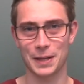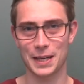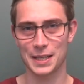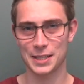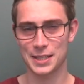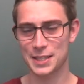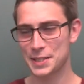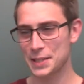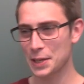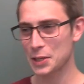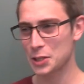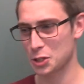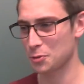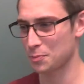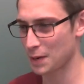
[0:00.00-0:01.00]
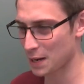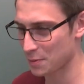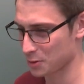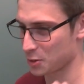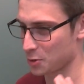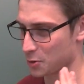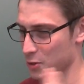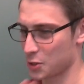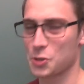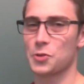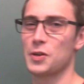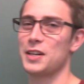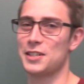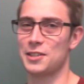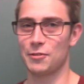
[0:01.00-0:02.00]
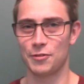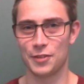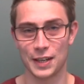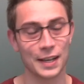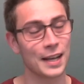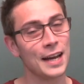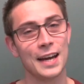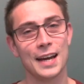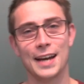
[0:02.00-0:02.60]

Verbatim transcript: but I still should be able to construct the thing.